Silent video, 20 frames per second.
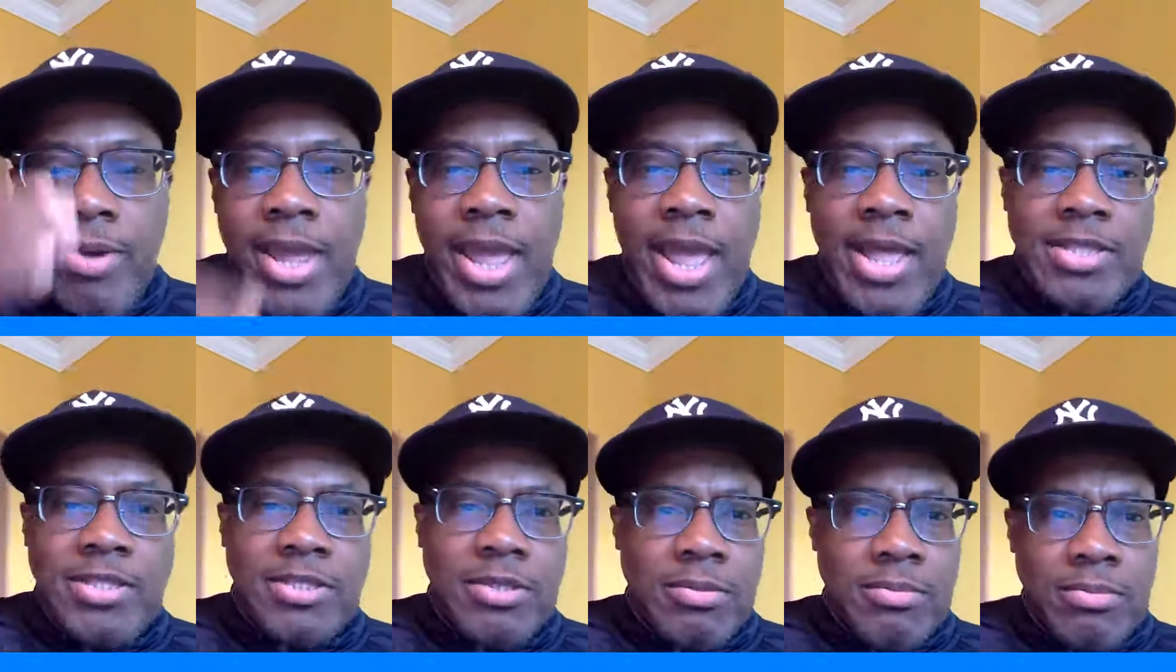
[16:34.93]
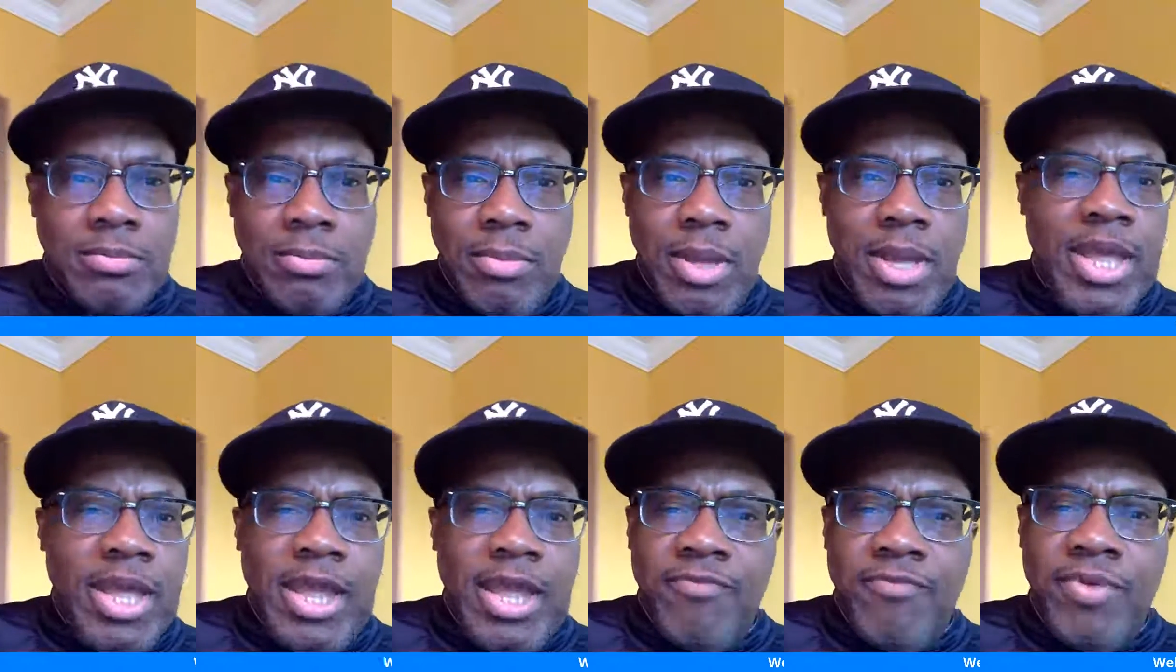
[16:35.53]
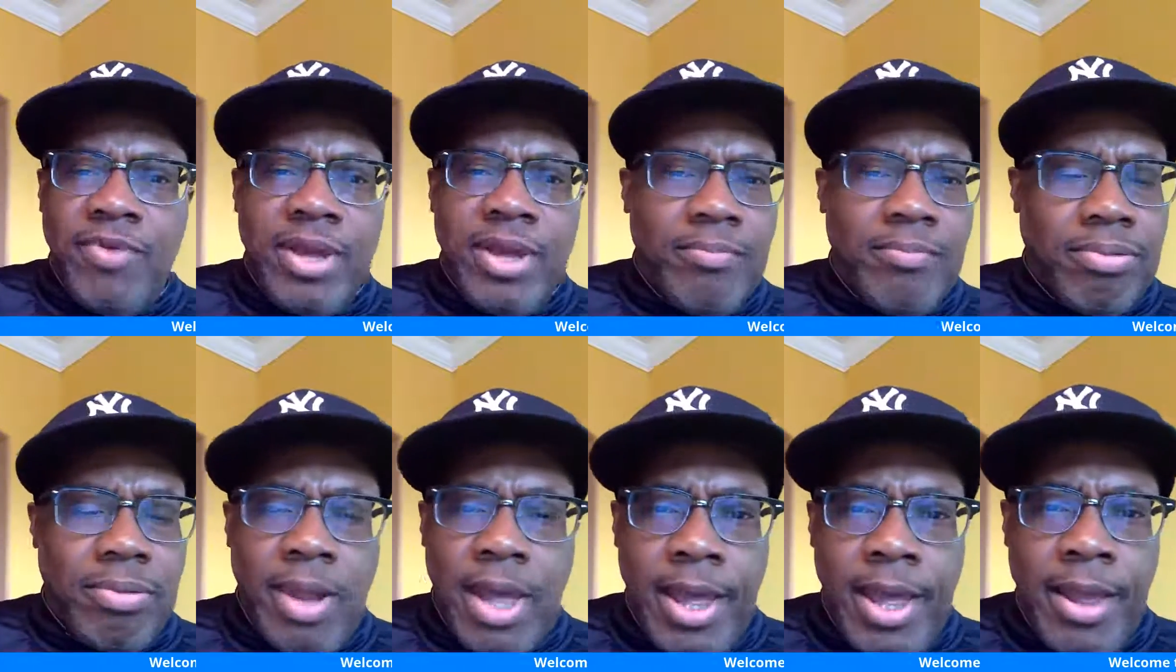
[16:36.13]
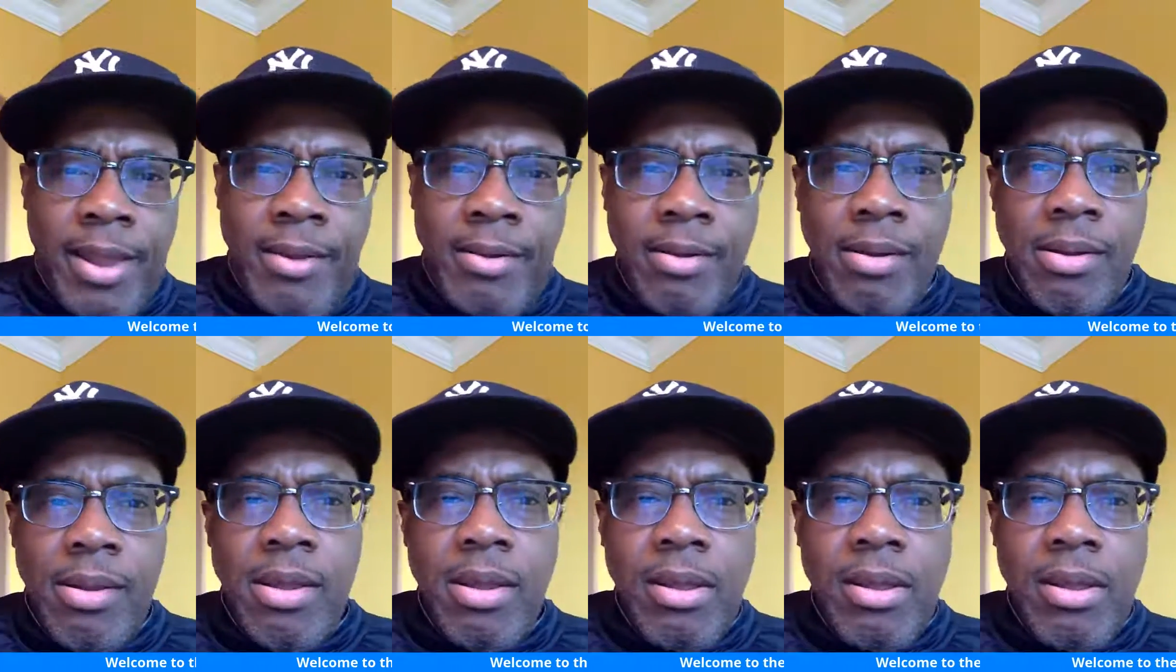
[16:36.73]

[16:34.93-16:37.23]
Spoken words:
They had some event planned.